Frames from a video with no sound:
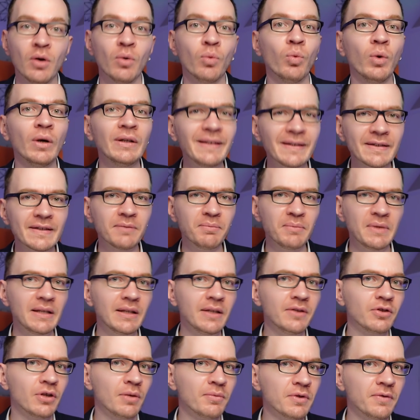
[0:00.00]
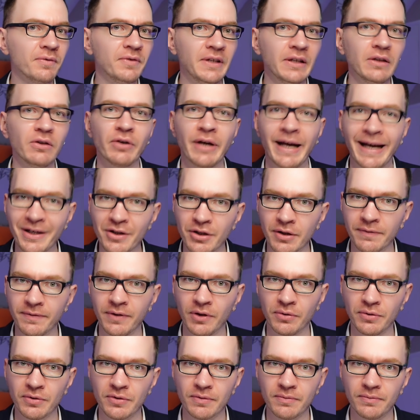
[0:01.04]
What does it mean in terms of dealer hedging
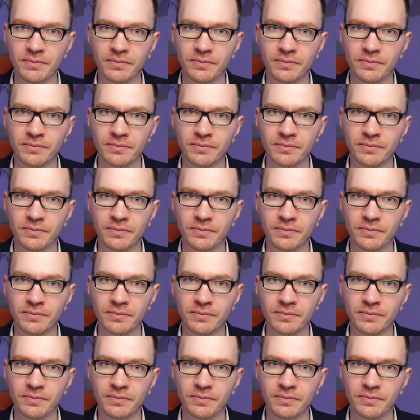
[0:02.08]
flows?